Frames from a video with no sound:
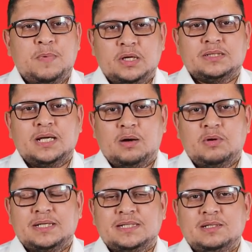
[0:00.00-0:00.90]
But yeah,
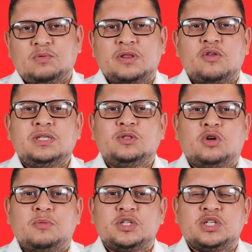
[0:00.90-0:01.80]
well, let's see what the EU
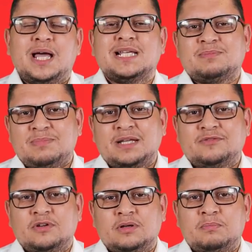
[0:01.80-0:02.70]
Commission has
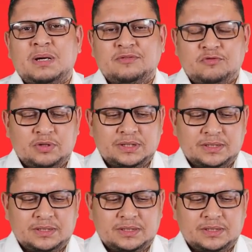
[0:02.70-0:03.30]
planned for, planned for